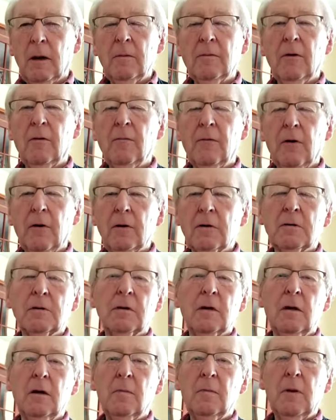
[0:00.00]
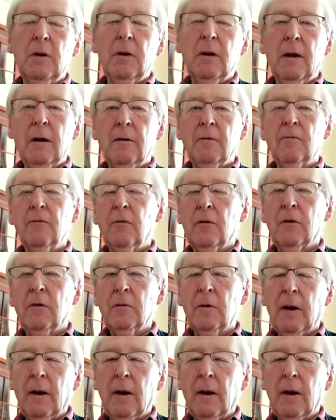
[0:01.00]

give a verse that had been helpful or